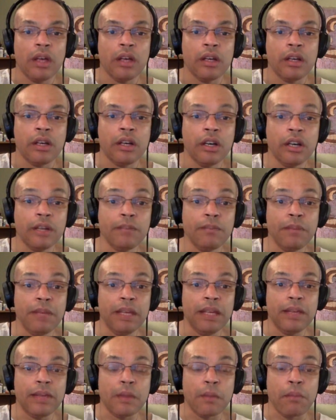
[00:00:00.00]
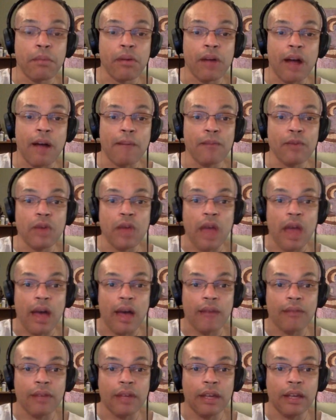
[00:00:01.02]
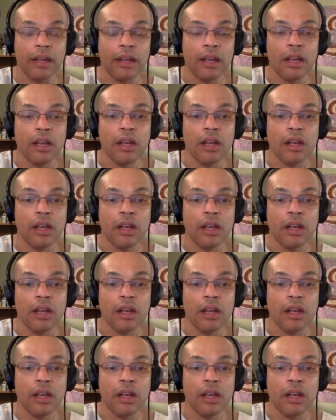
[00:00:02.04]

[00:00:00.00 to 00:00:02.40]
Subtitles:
could be the problem you're having